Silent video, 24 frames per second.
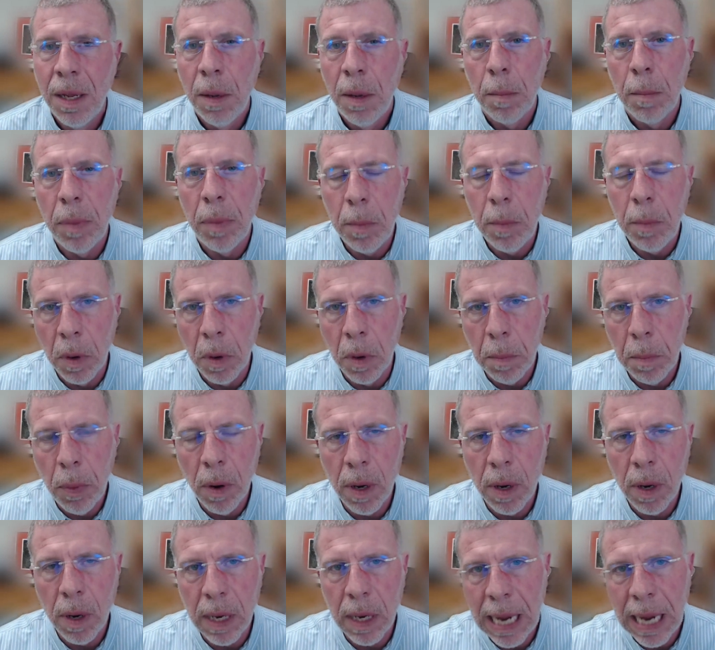But more
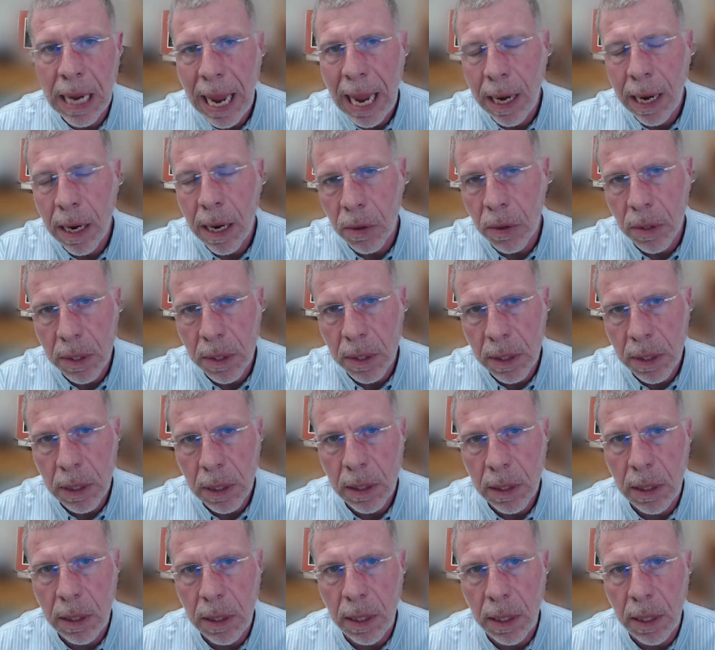importantly,
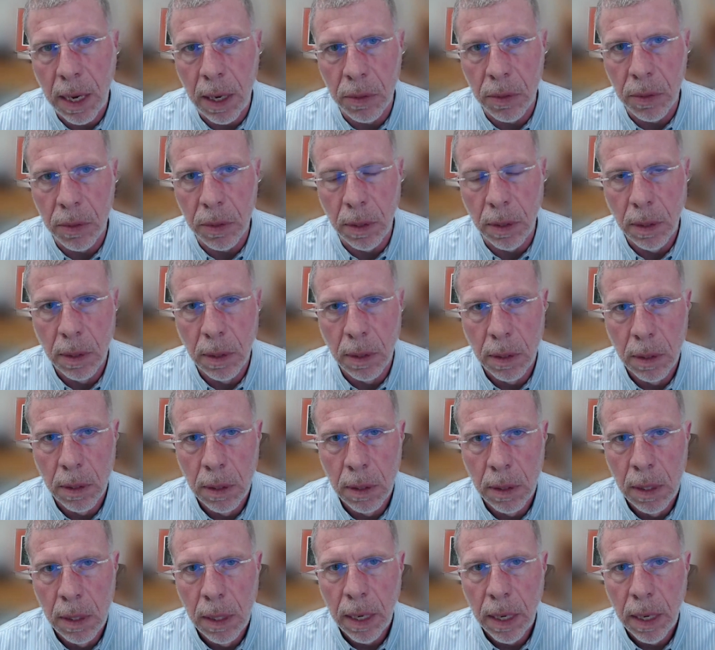860,000
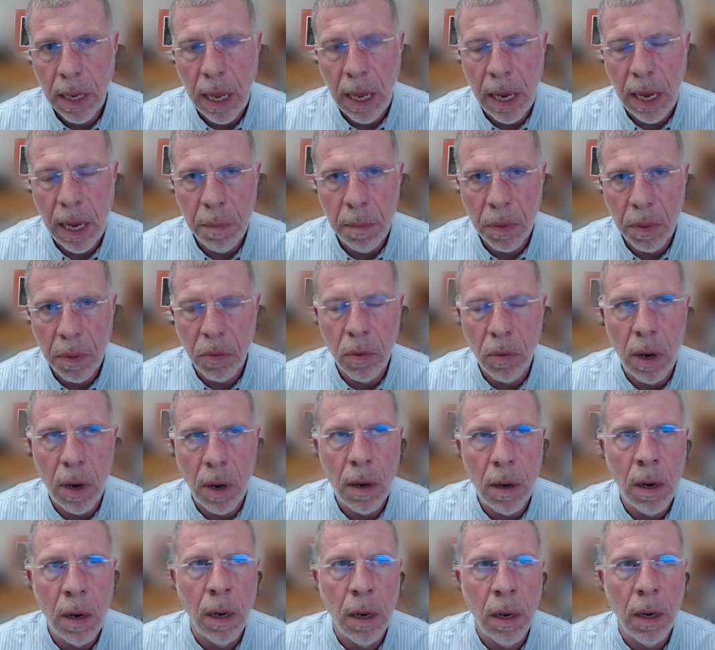came through
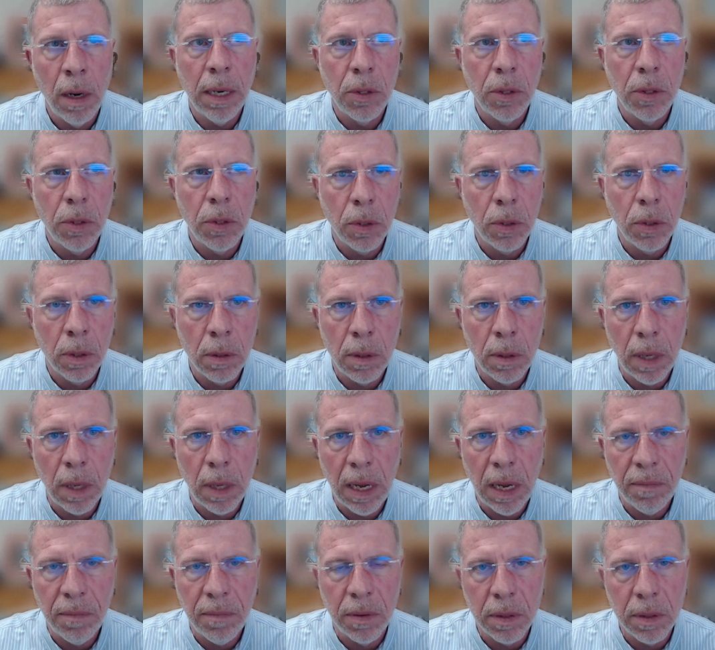our internal
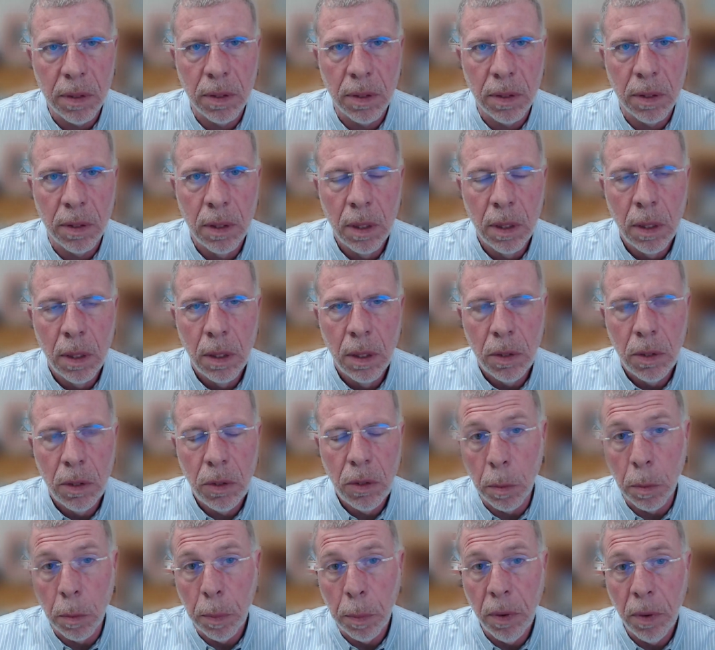efforts to
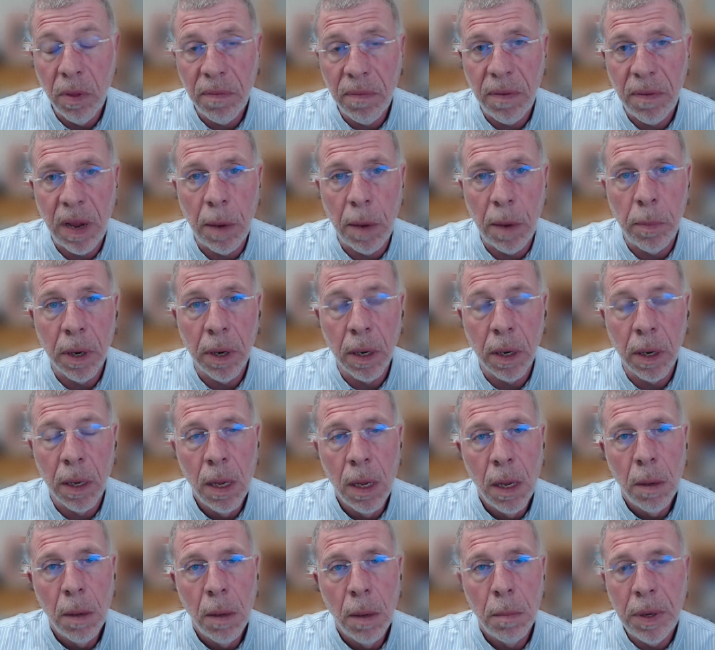improve the fabric,
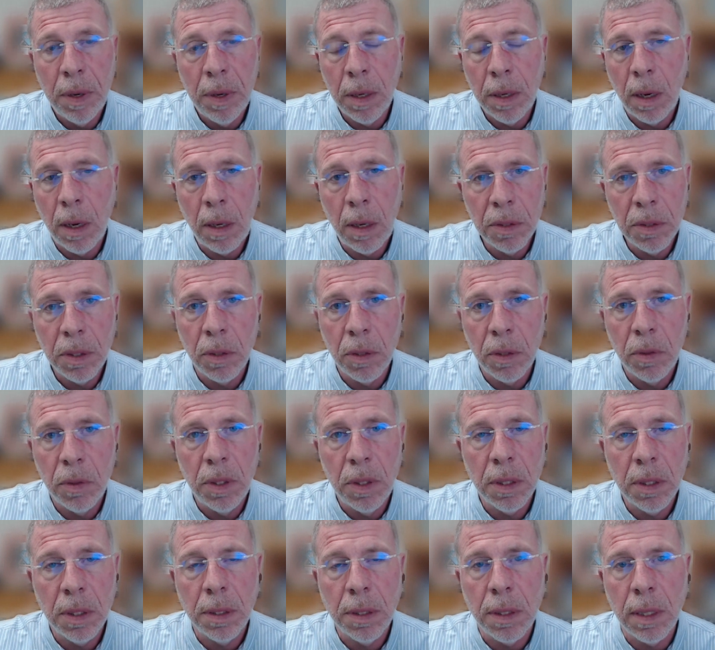but also
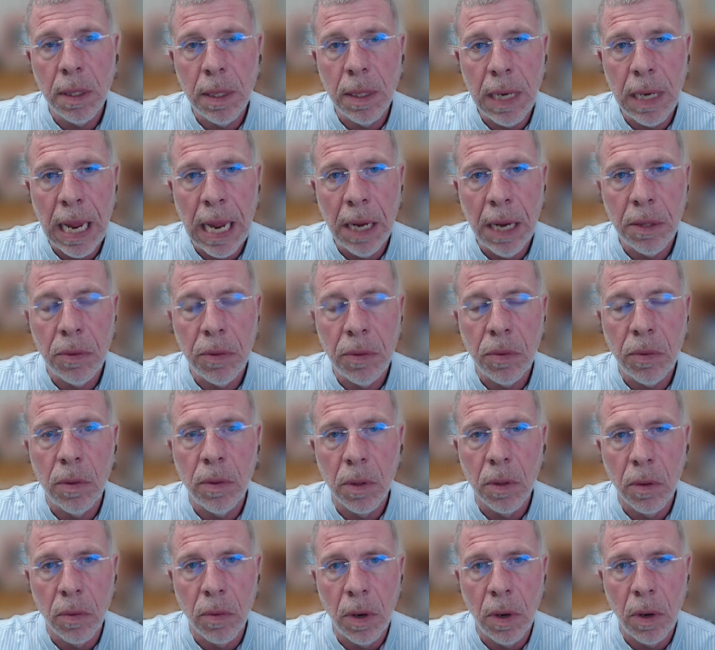just the natural
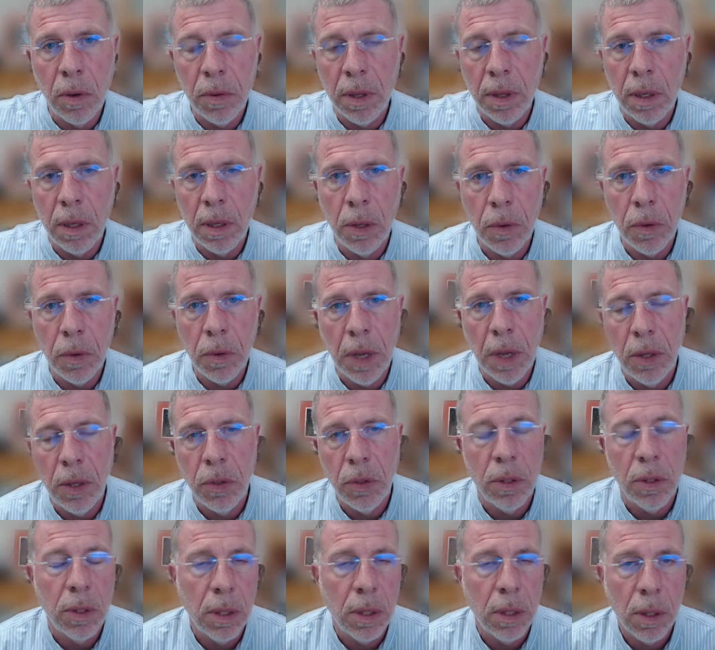growth in
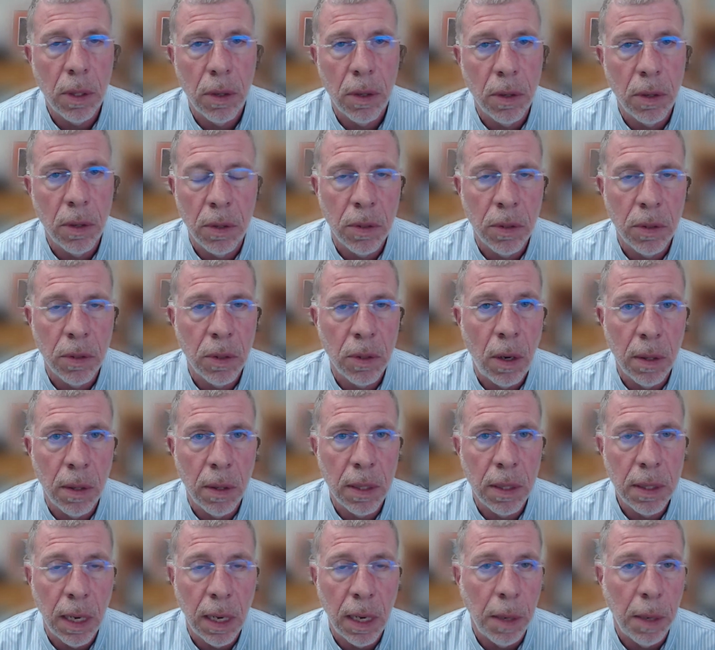locations that occurs all the
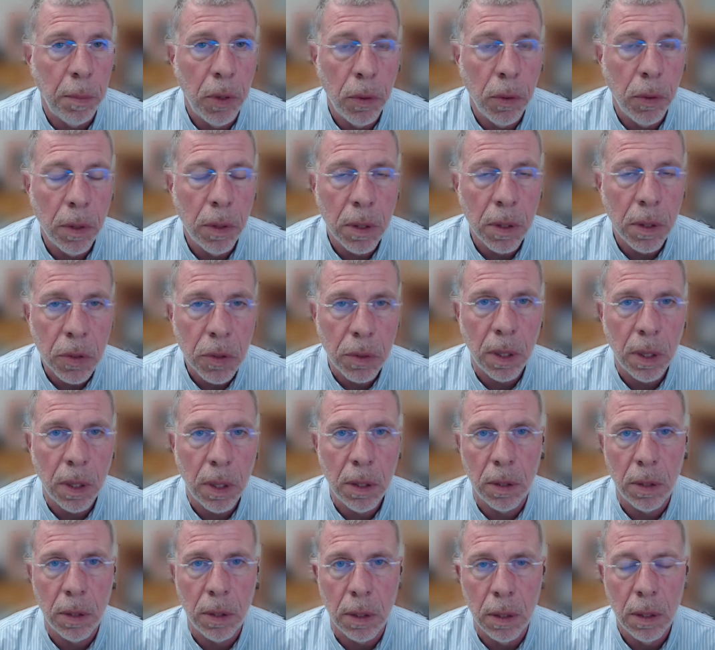time. New
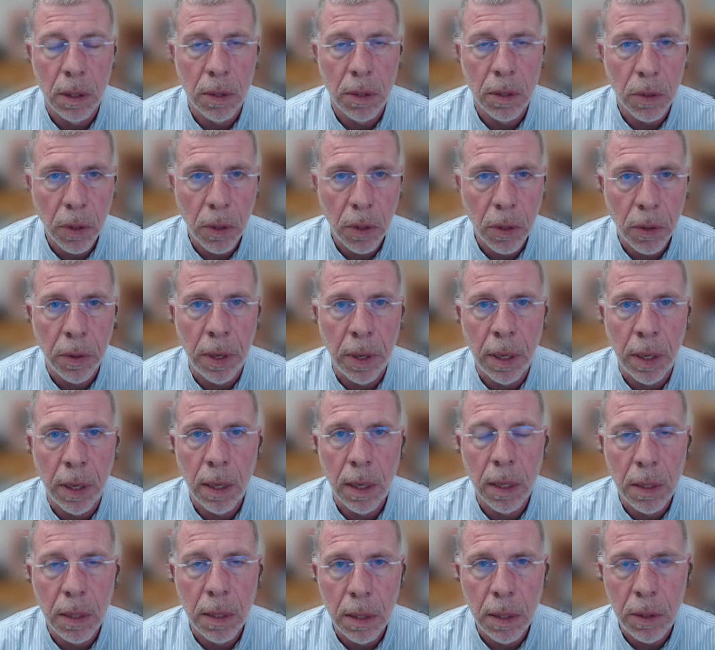construction is occurring
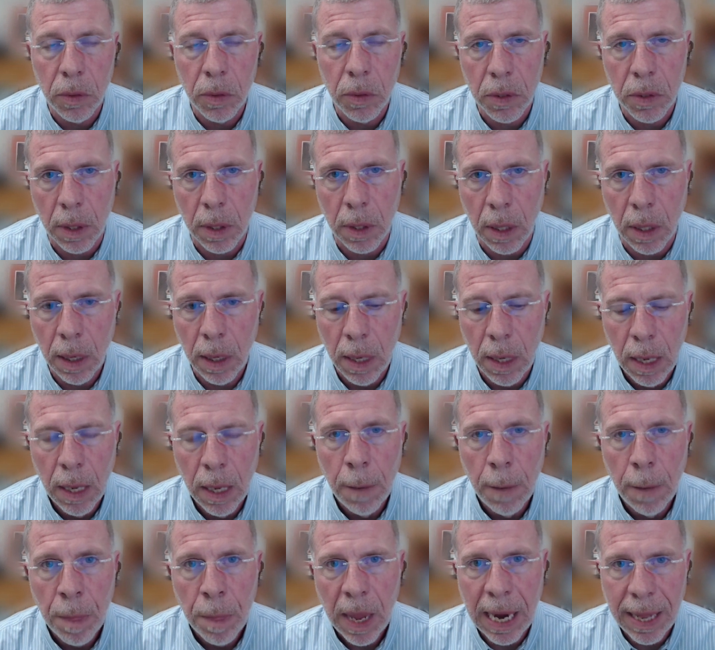continuously,
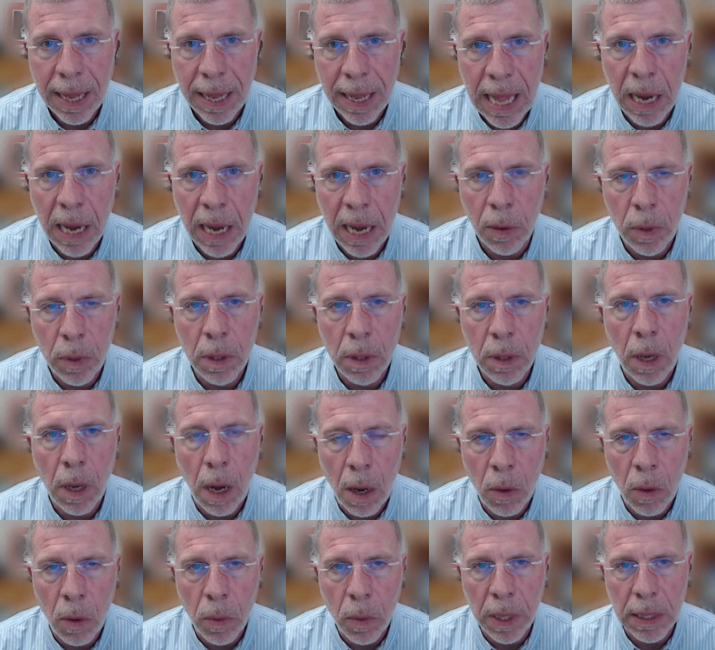and that will
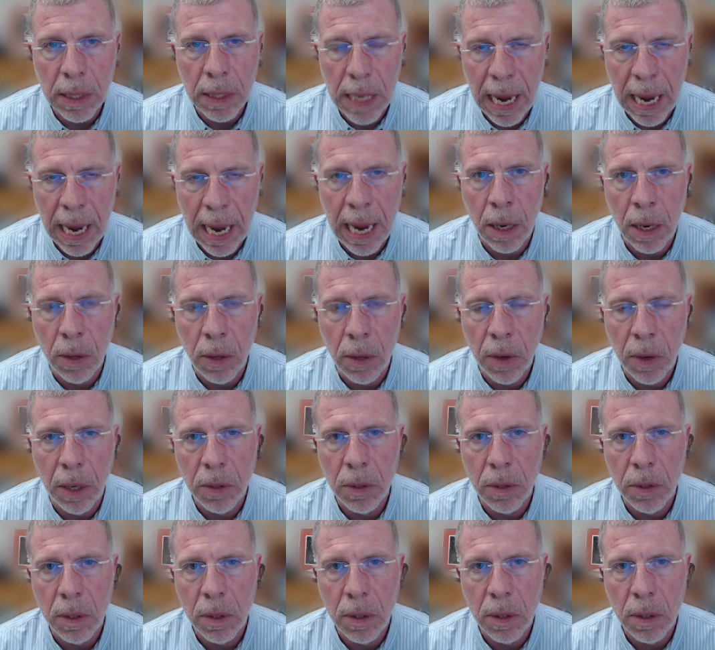always add
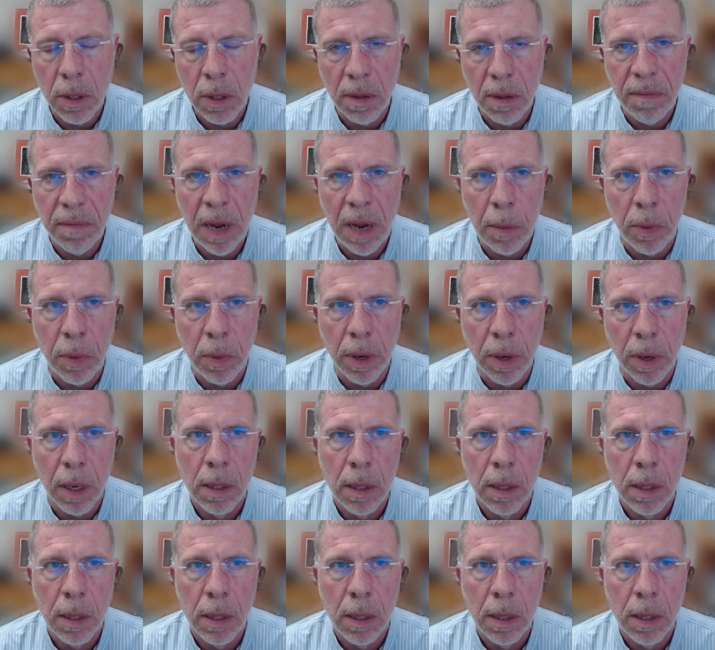locations to the fabric.